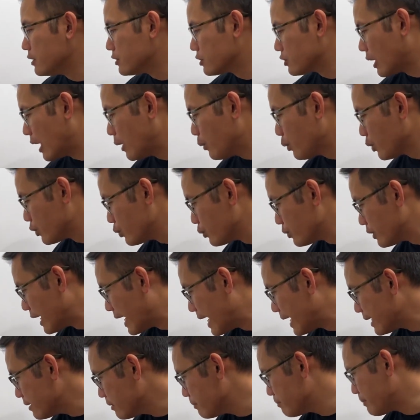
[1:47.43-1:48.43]
So I will do
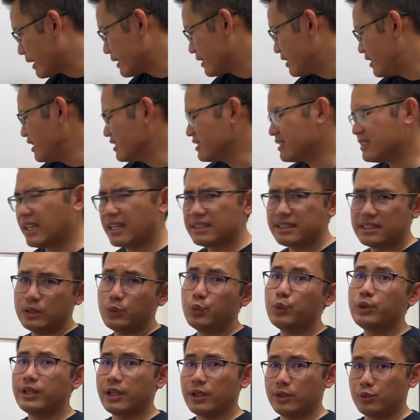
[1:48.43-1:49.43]
that, but there's nothing
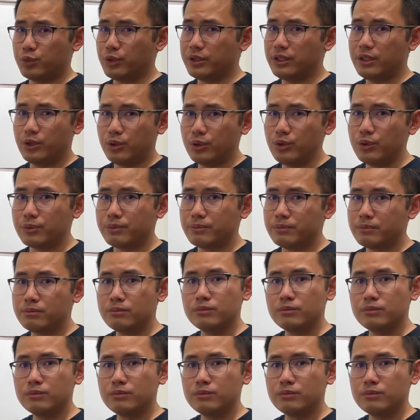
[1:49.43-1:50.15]
we can really do.